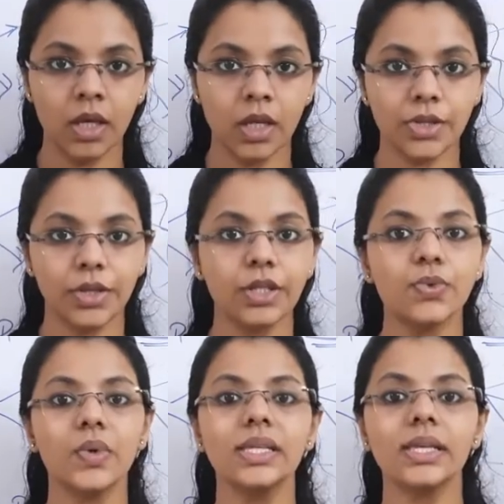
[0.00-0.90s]
So this
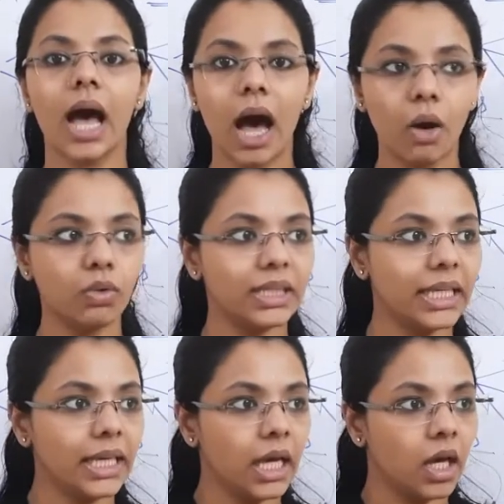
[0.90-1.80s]
was how
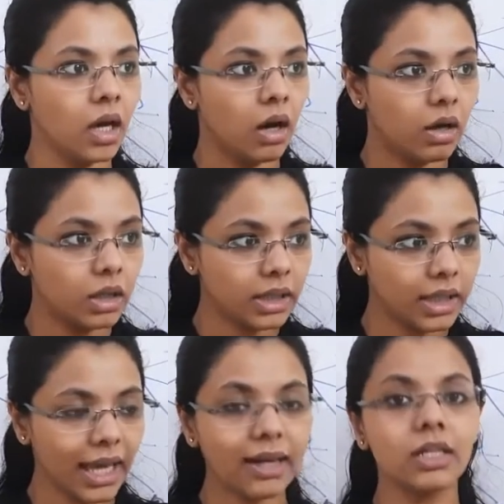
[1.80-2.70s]
the
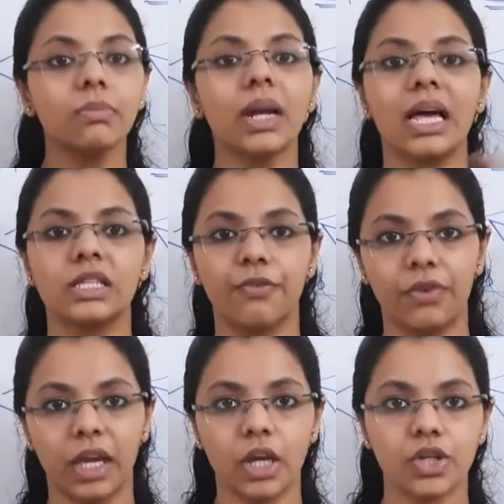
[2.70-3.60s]
kingdom
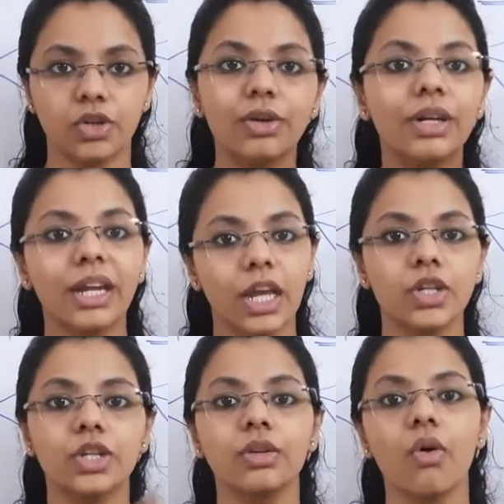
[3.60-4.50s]
classification or
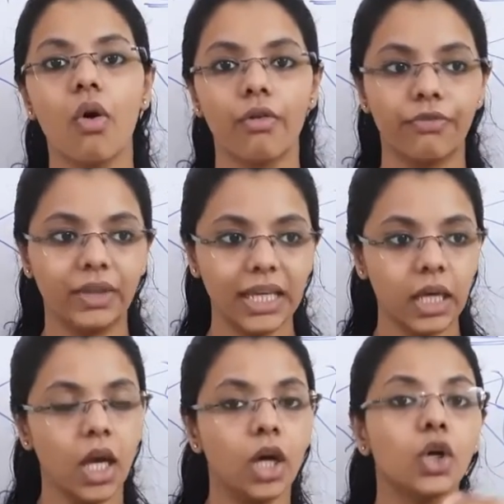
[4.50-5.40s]
creation of
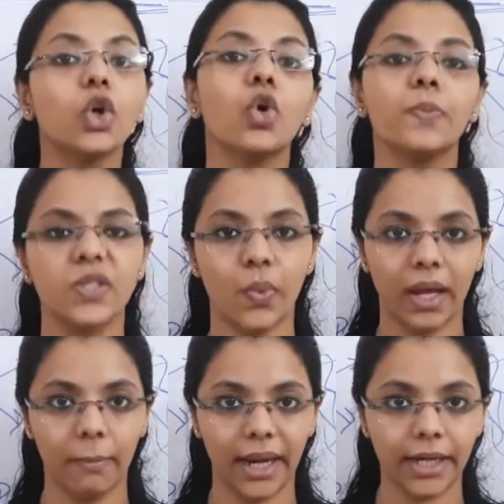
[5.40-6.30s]
the groups
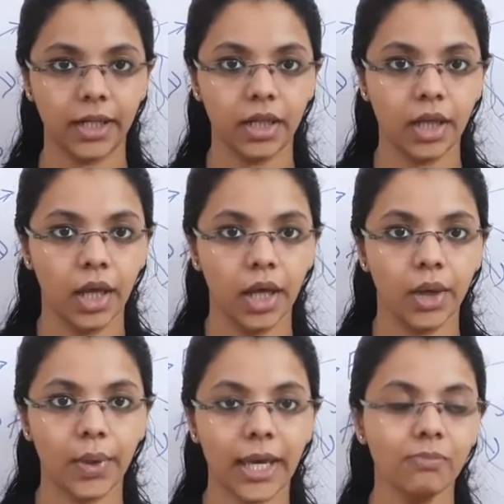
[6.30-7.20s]
were made.
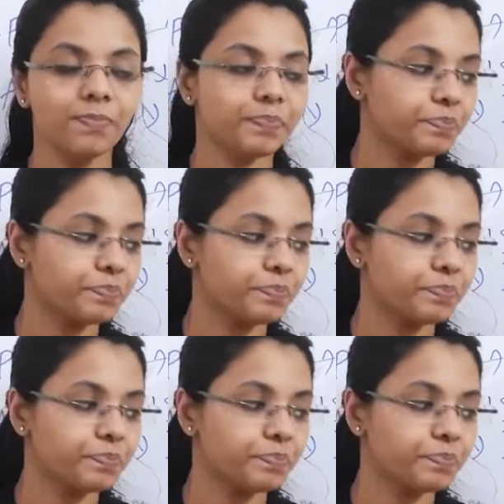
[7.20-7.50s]
Okay,